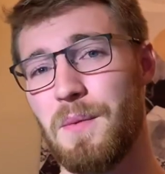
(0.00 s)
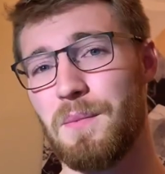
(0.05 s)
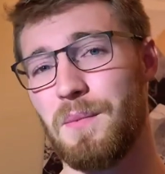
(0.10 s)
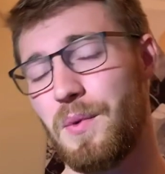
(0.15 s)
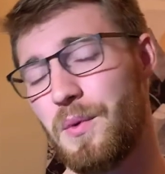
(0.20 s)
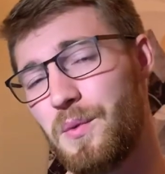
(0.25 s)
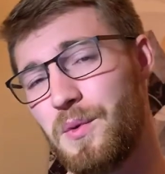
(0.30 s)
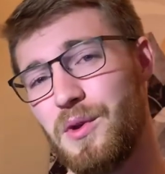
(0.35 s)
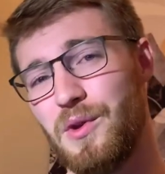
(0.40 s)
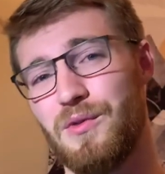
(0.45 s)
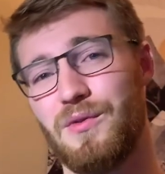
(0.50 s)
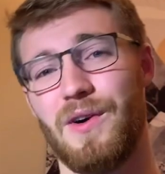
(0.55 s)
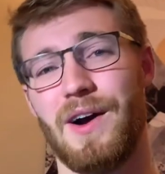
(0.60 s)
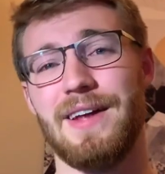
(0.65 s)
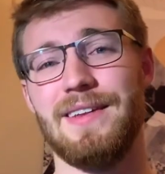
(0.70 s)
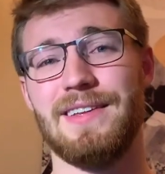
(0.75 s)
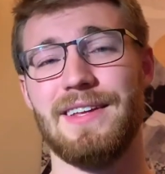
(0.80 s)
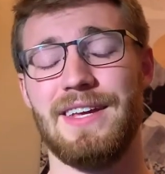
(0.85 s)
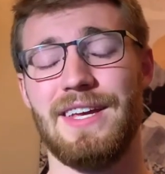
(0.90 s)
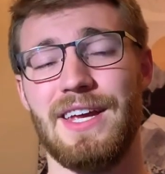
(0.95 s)
but when you
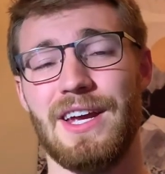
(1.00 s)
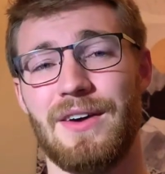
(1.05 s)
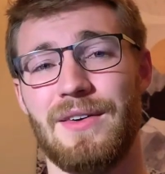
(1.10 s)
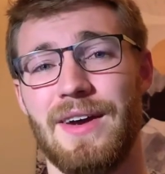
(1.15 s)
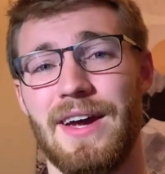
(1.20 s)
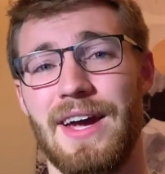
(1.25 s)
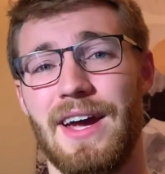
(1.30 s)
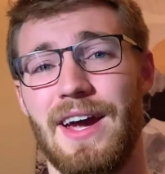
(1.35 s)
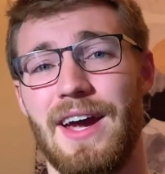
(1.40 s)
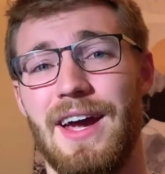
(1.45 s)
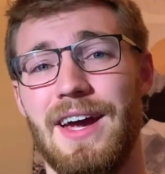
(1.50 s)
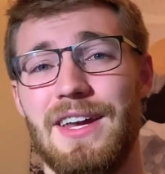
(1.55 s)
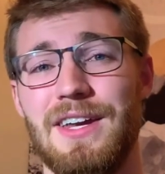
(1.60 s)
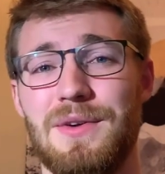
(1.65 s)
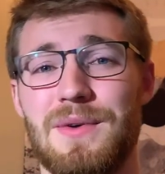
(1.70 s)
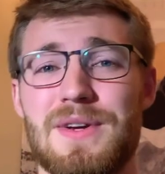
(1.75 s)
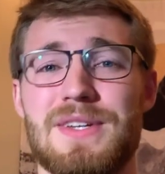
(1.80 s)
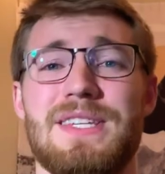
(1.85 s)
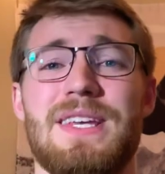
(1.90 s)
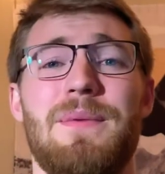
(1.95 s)
finally hear it and
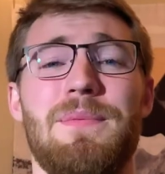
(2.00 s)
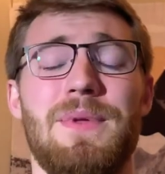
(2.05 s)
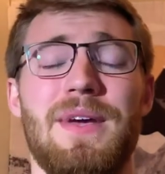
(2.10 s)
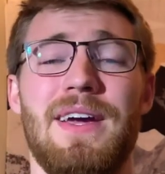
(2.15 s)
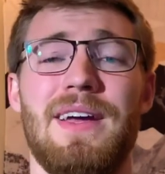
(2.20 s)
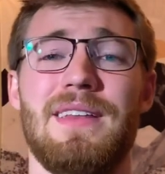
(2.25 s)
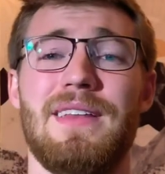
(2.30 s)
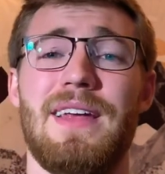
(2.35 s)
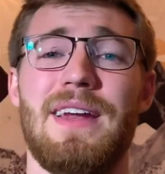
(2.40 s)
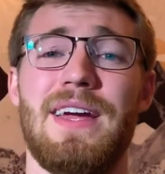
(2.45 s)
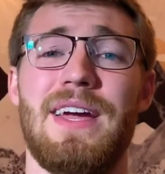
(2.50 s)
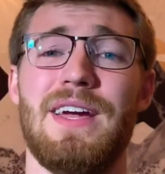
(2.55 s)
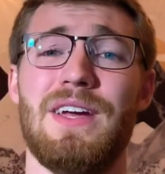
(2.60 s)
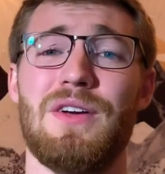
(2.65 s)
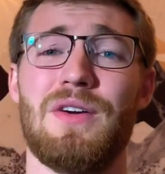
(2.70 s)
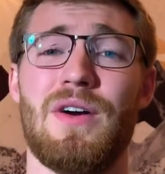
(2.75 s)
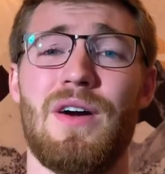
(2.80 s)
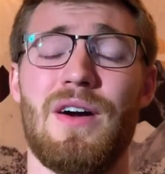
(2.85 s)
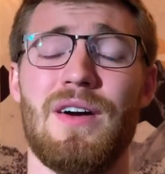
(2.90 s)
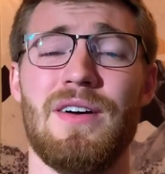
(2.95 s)
you accept it and let it hit
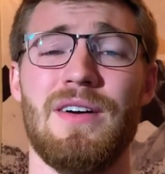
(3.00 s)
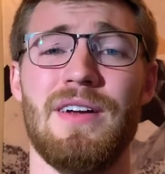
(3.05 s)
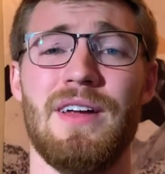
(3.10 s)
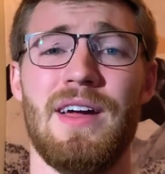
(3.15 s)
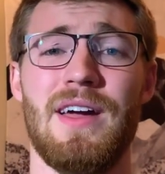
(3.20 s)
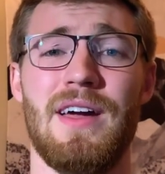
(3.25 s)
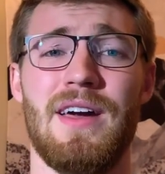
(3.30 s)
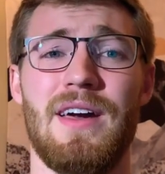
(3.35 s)
your heart,